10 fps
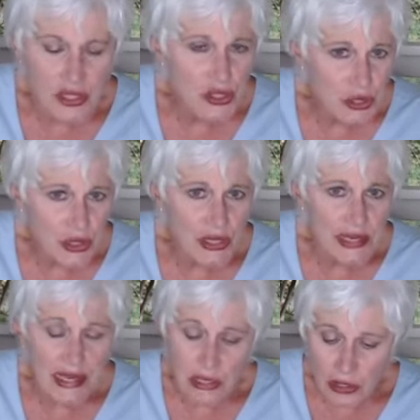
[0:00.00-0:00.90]
should
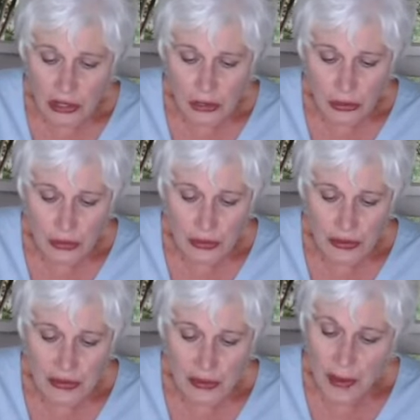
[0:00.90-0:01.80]

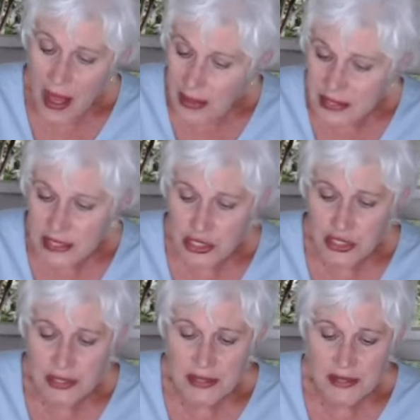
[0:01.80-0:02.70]
include the
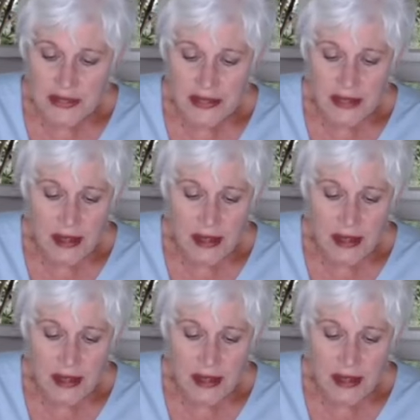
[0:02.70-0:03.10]
politicians,